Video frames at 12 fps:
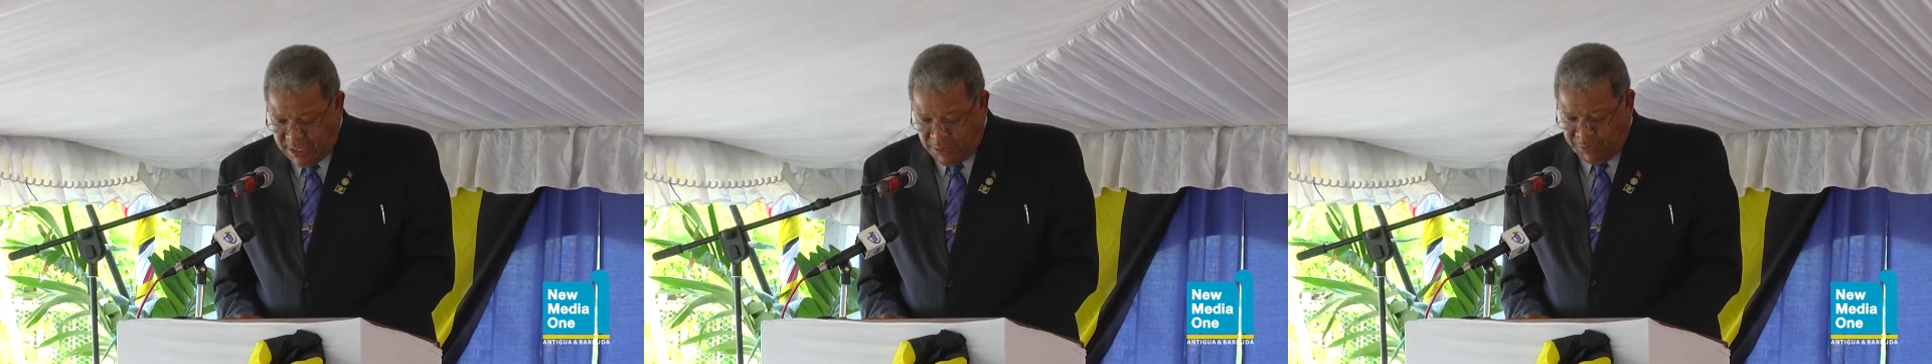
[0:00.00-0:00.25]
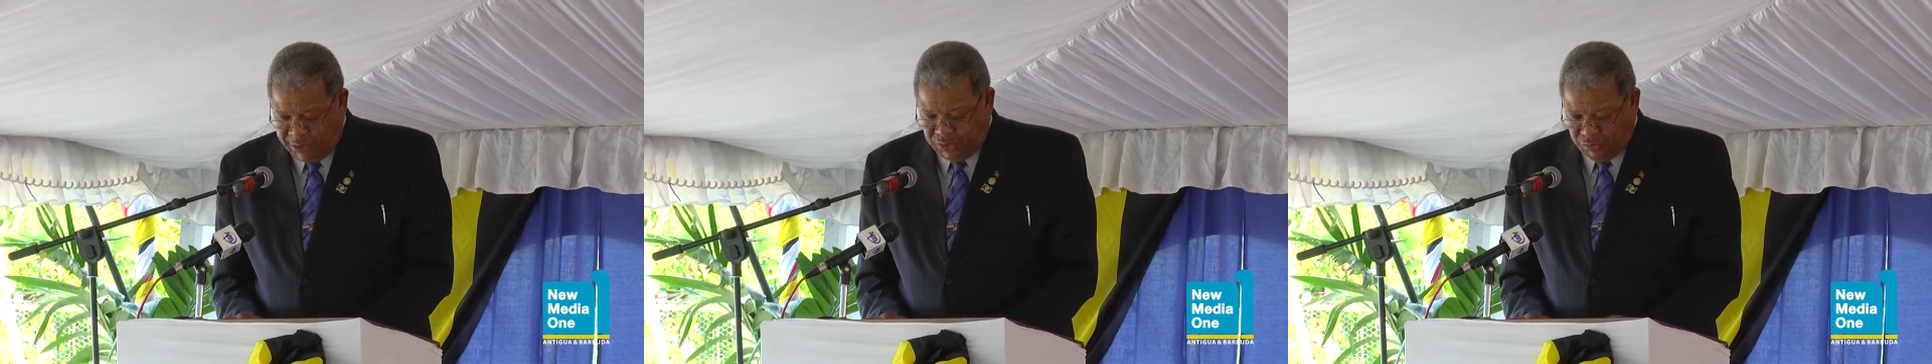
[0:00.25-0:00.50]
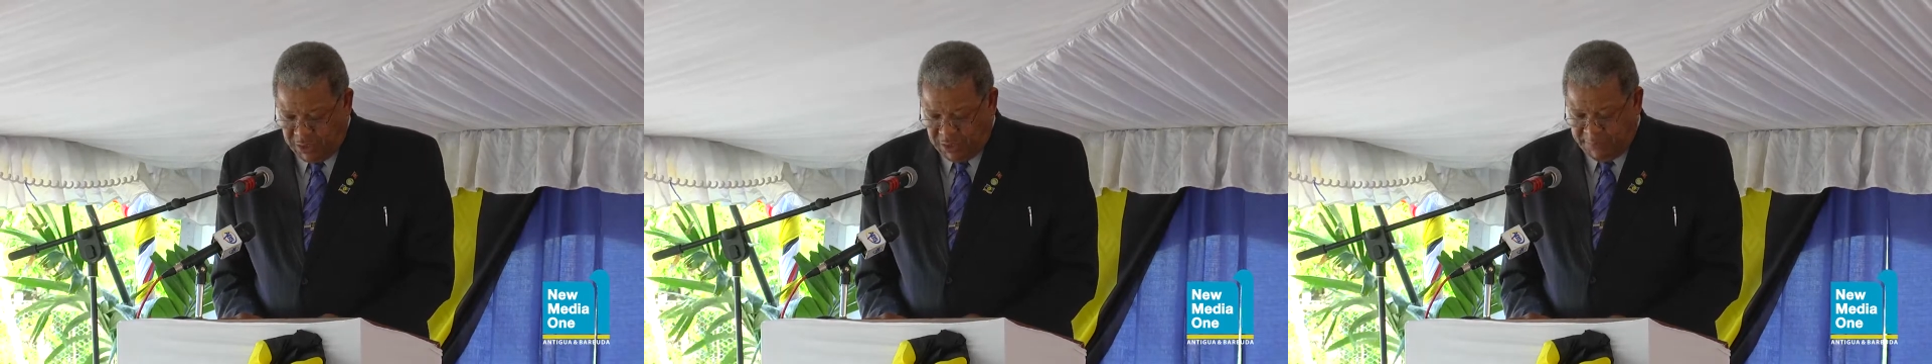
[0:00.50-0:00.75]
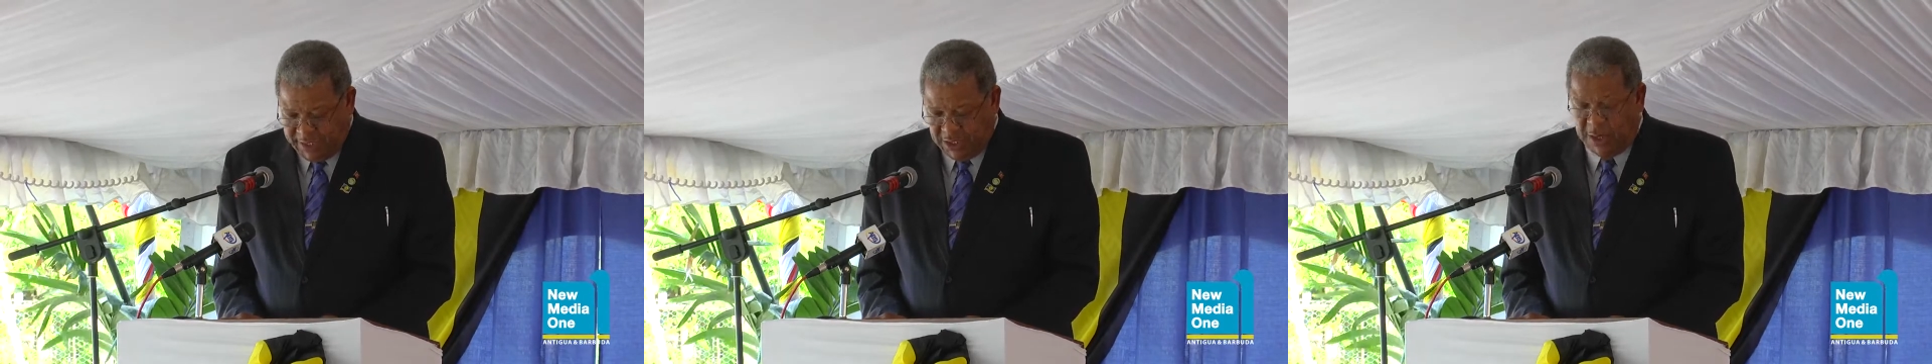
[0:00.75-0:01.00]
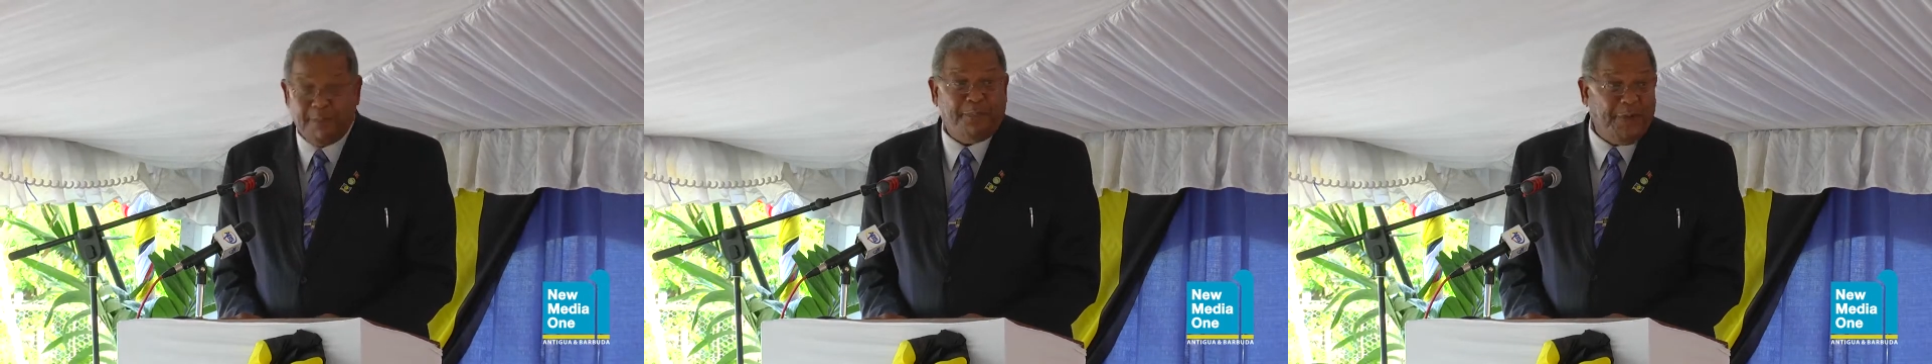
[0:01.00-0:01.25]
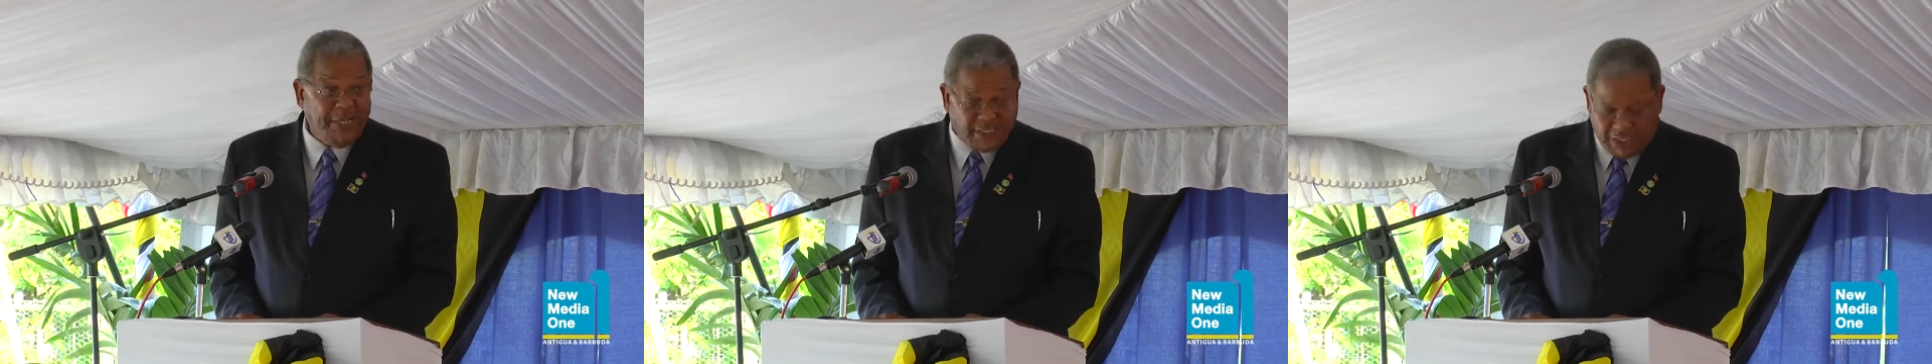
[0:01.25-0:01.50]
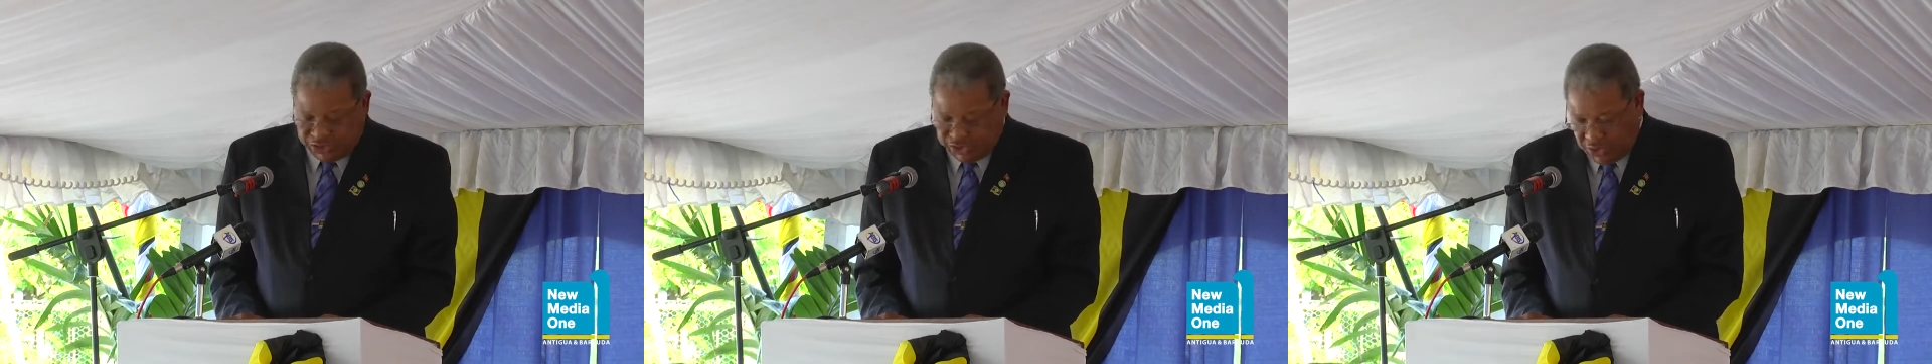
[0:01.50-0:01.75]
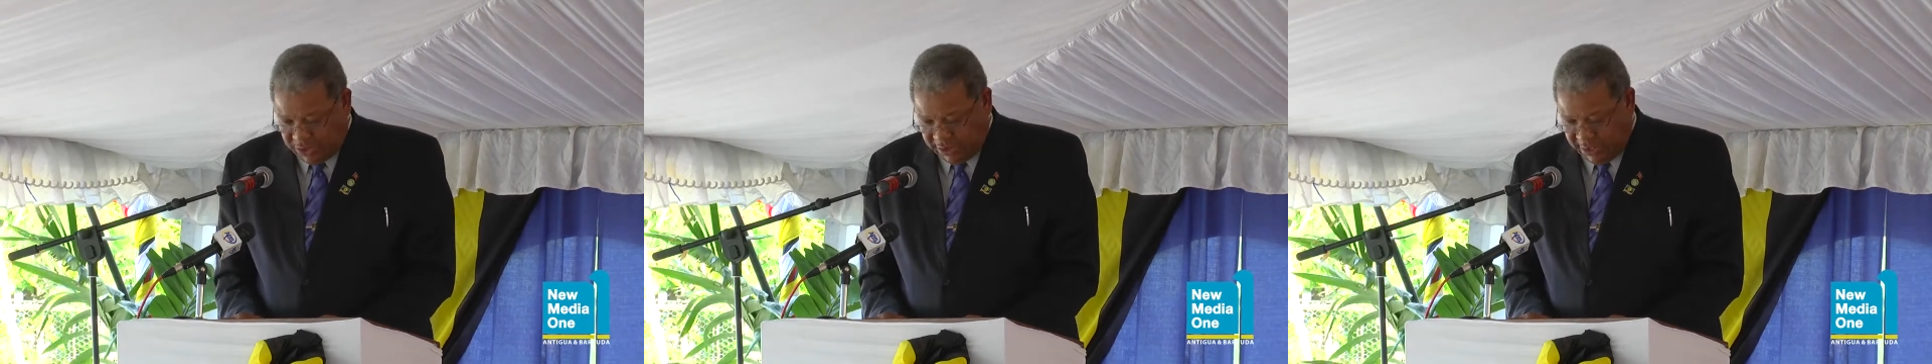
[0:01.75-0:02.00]
which will be completed
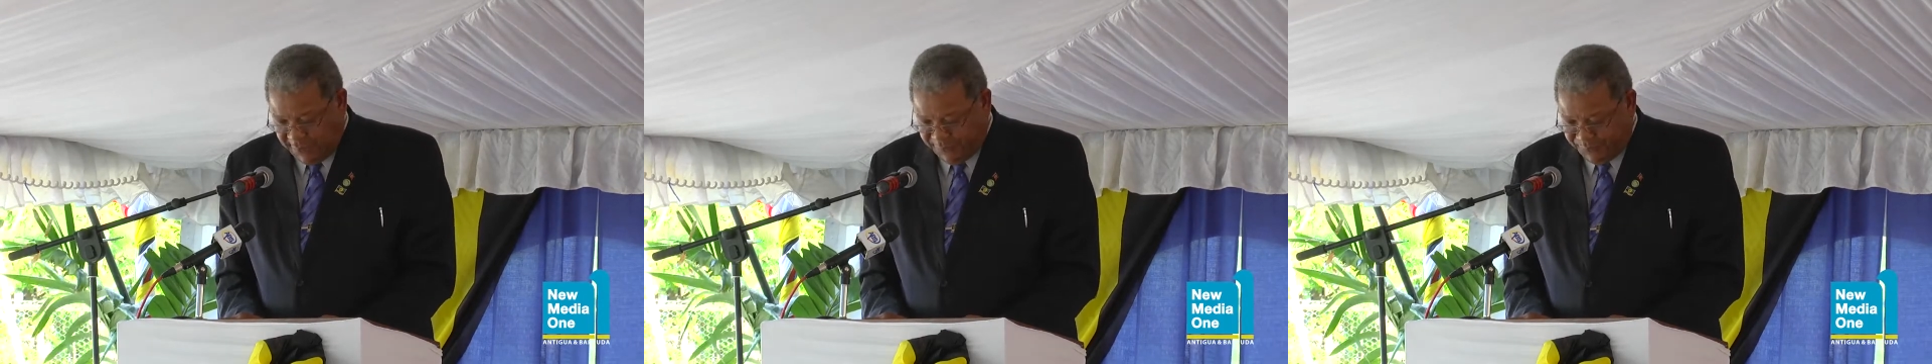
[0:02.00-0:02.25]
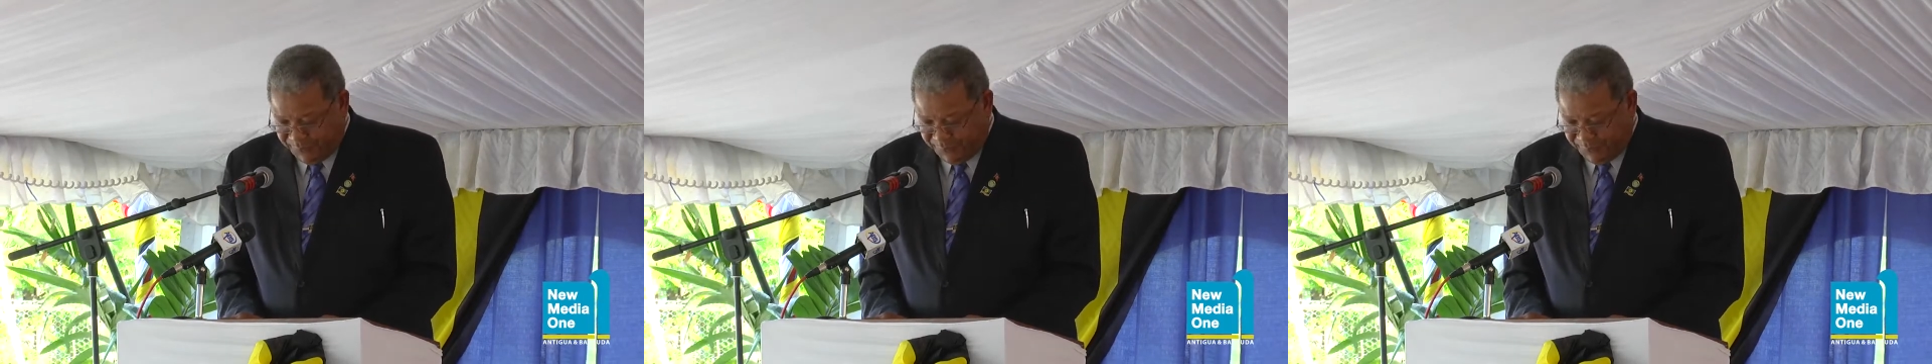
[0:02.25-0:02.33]
shortly,